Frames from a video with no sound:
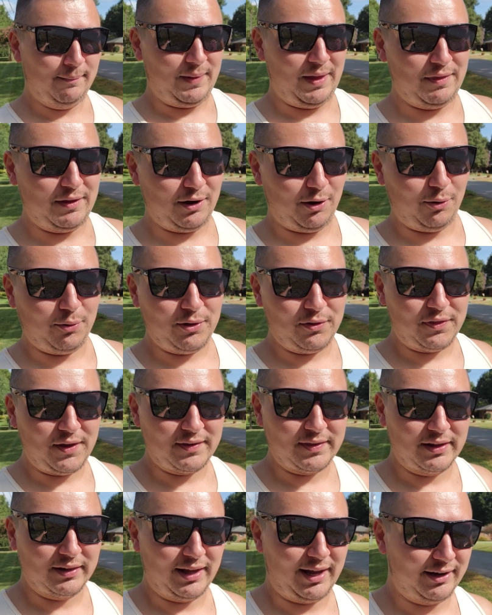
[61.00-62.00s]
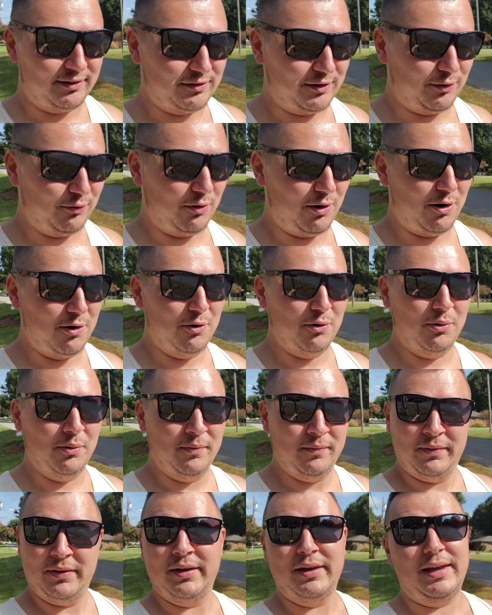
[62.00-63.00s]
And the only thing that likes to grow
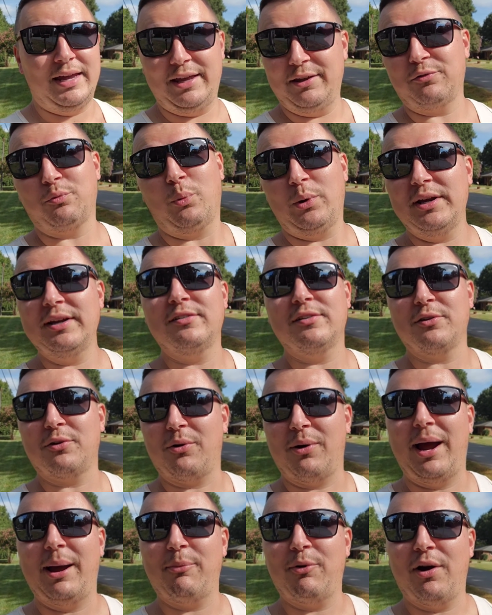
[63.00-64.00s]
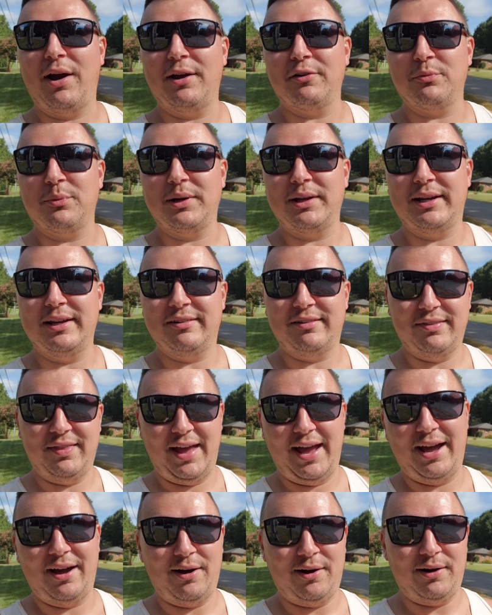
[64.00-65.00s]
is weeds and crabgrass when it gets
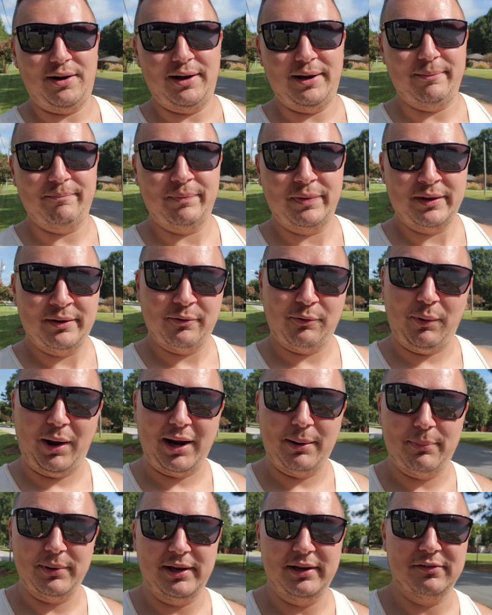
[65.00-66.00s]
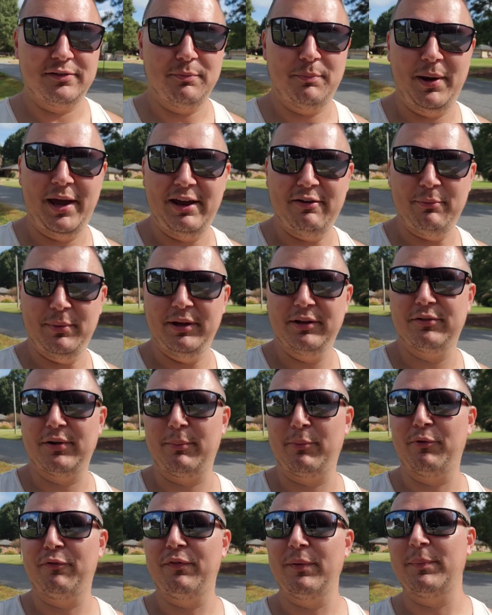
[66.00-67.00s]
that hot right up against the pavement. So
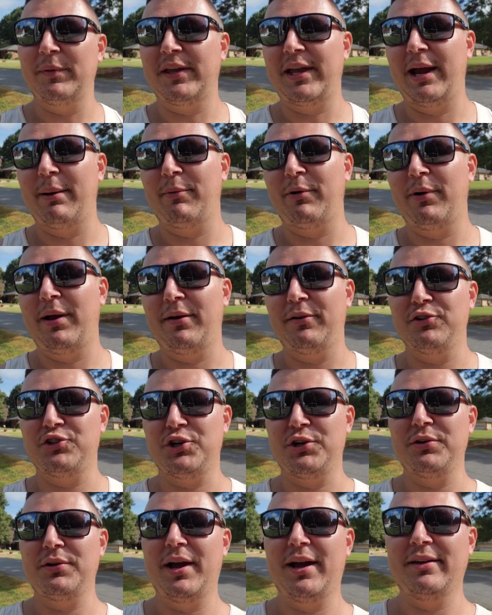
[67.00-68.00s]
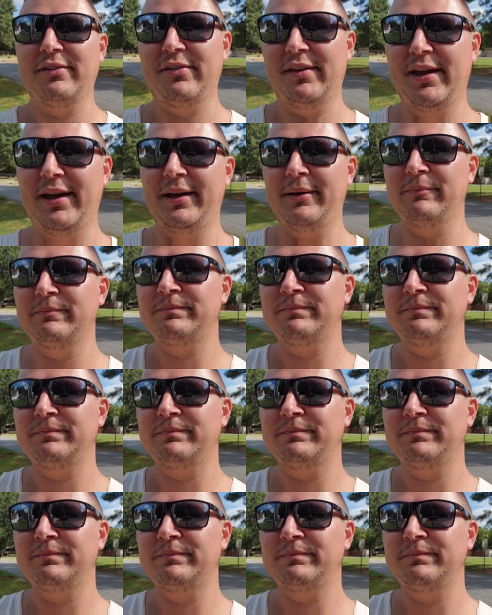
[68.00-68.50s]
I'm gonna flip the camera around and show you guys that.